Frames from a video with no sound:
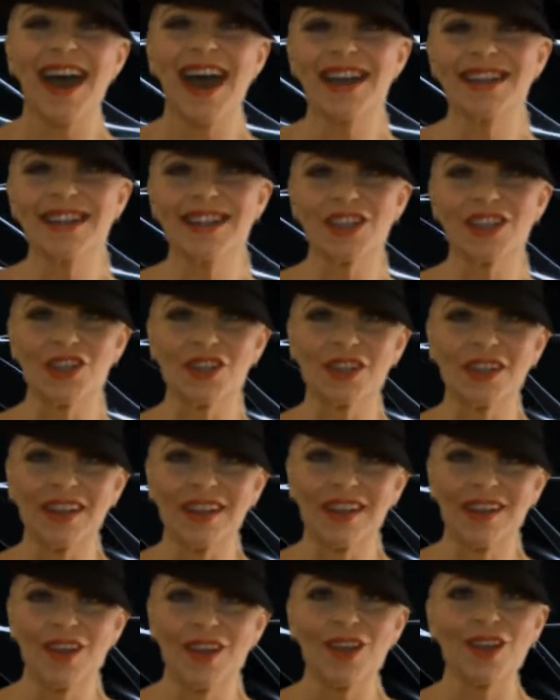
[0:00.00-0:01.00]

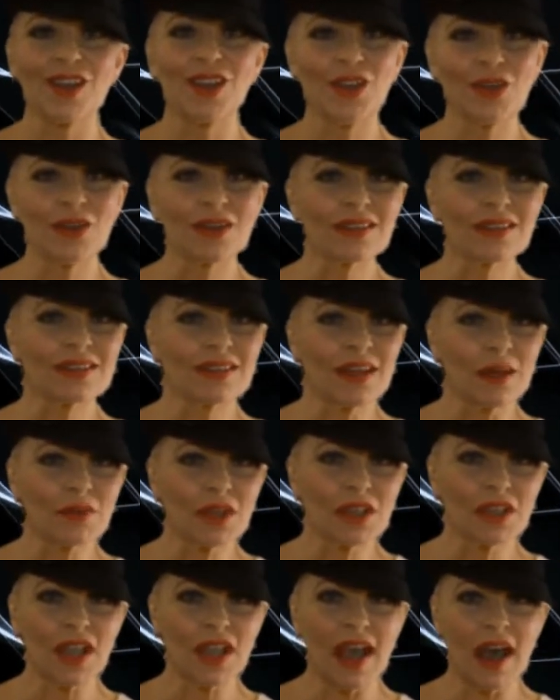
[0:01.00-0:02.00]
Additionally, you're
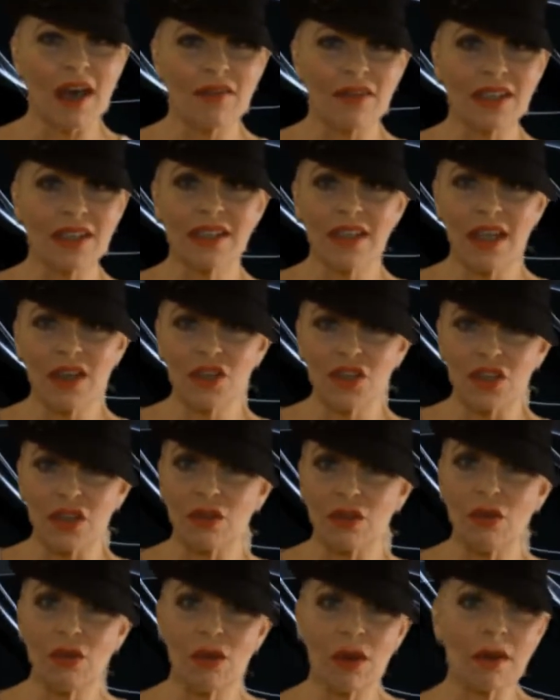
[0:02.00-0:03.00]
subject to having
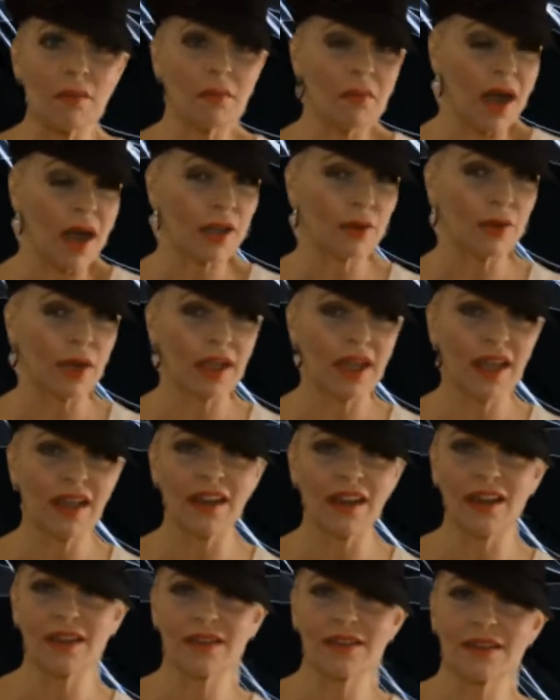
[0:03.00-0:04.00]
tension or migraine
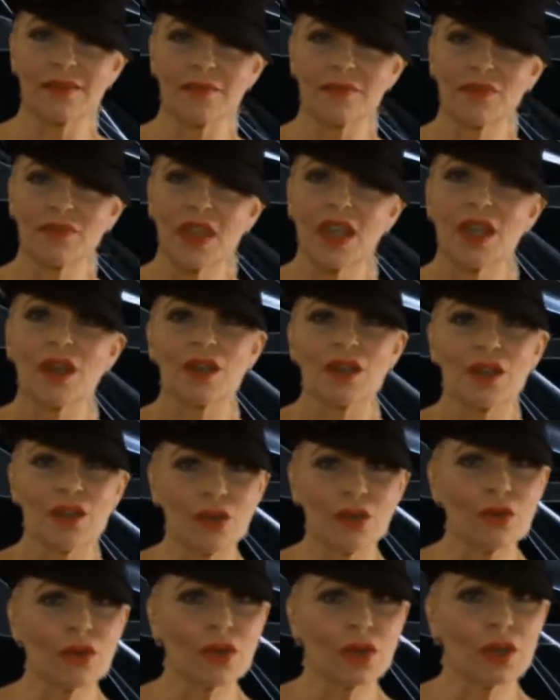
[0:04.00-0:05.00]
headaches.
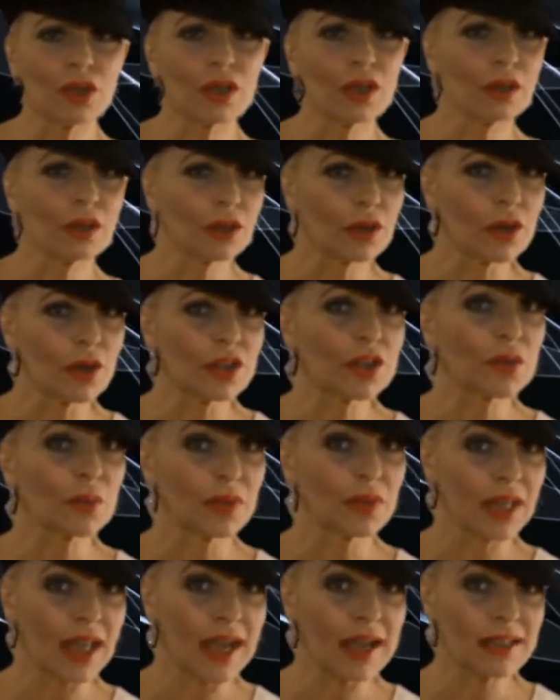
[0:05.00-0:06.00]
You could learn to
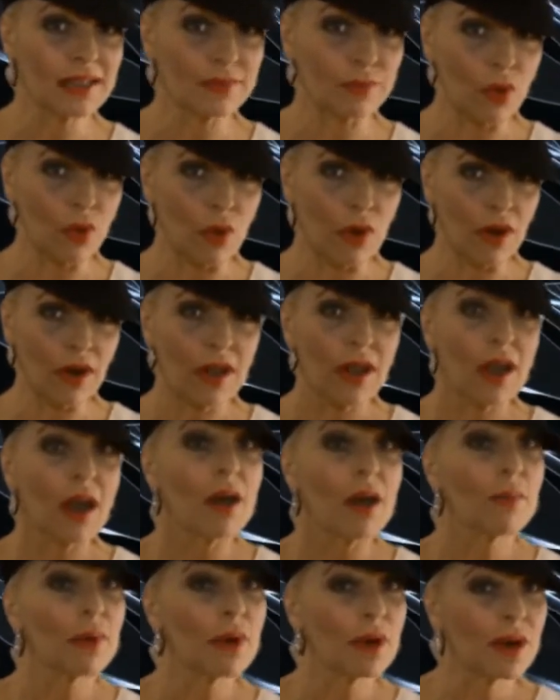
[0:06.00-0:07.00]
relax more,
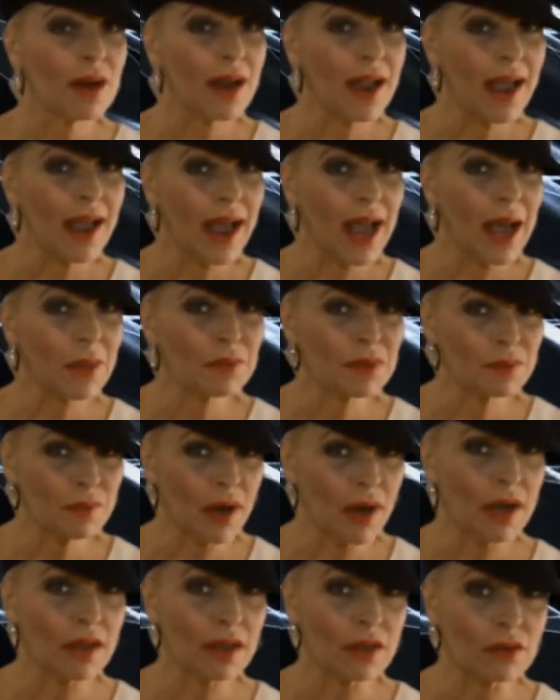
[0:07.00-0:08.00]
perhaps
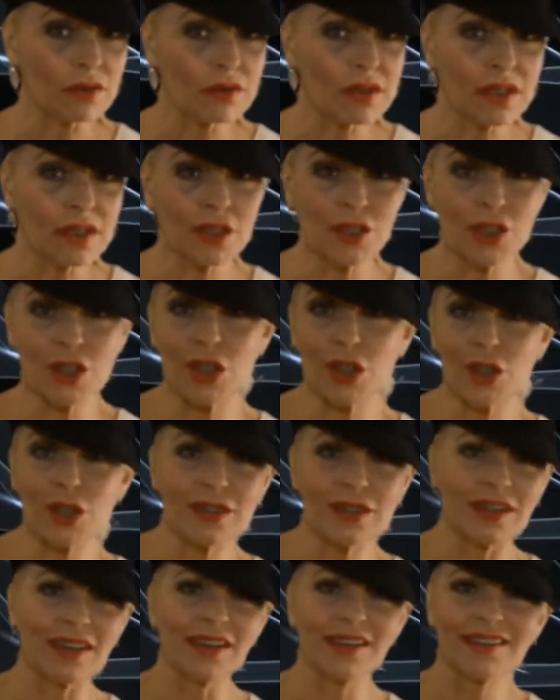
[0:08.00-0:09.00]
by using the
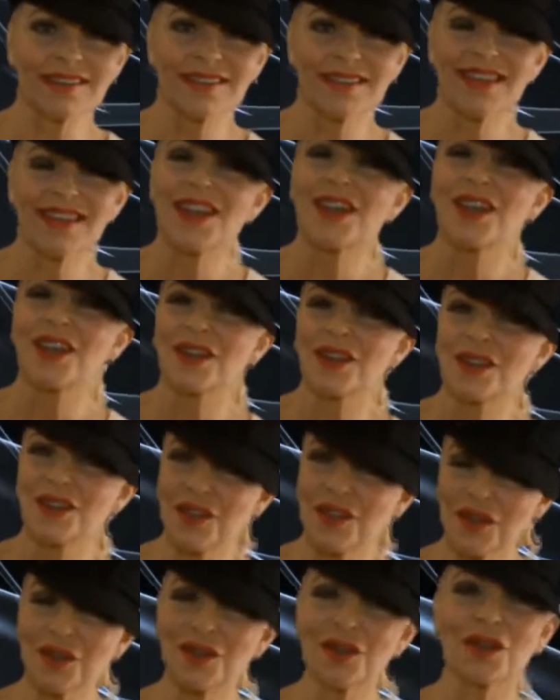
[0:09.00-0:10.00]
jacuzzi.
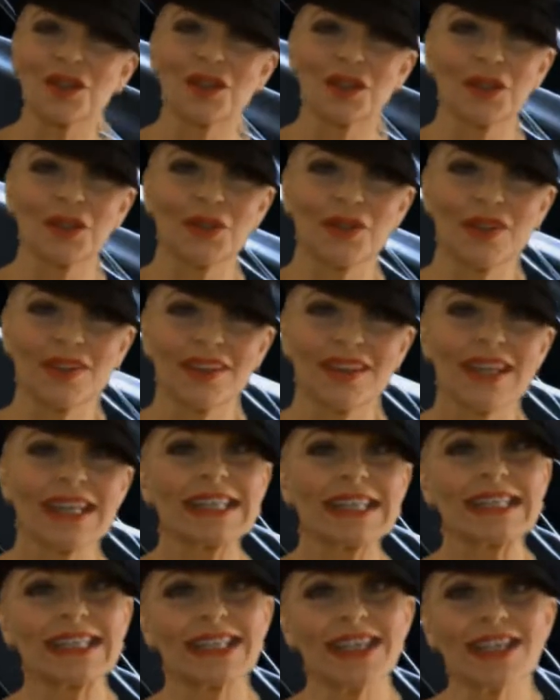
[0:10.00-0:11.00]
To conclude,
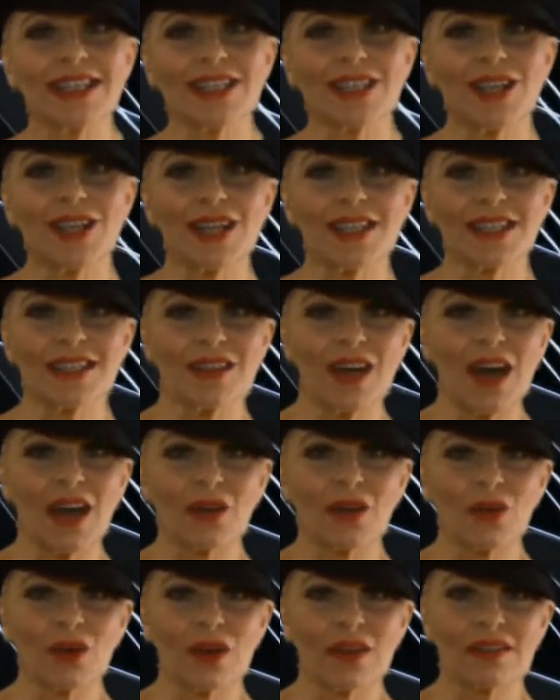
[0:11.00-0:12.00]

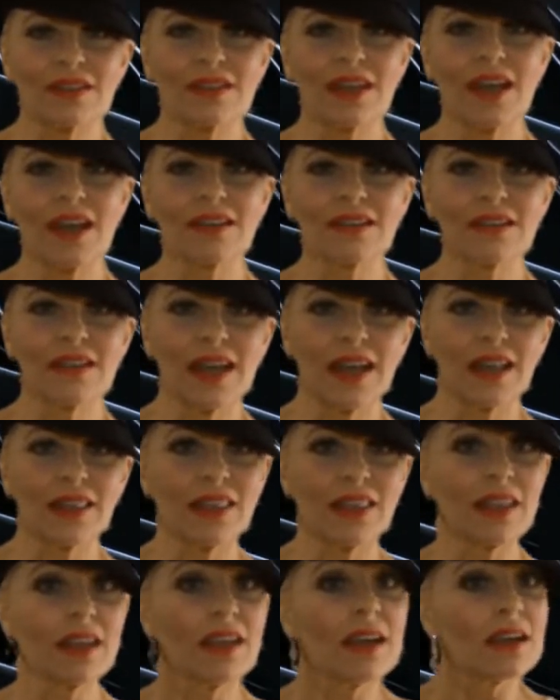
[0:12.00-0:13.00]
sunsigns.org says
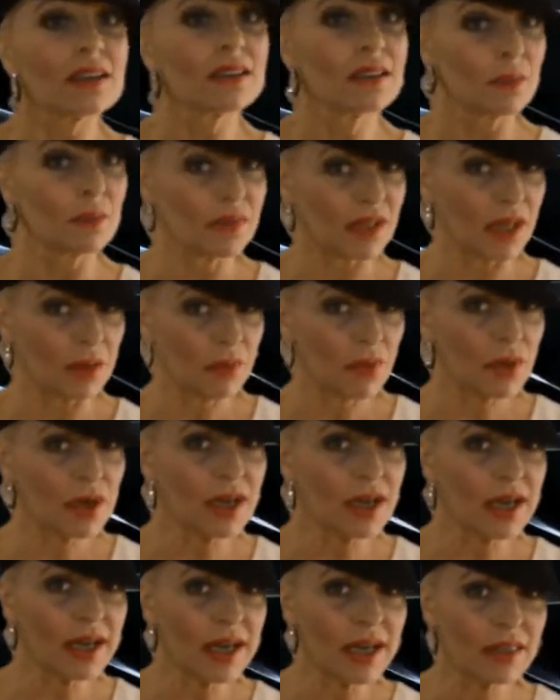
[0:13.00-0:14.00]
that the September
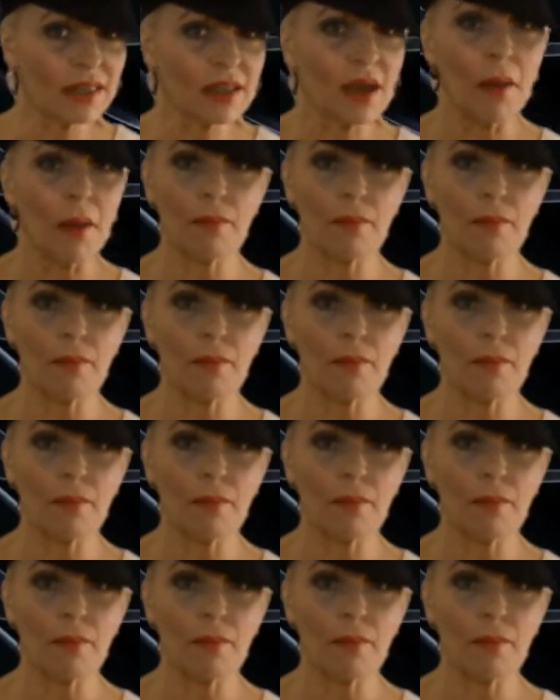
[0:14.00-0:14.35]
9th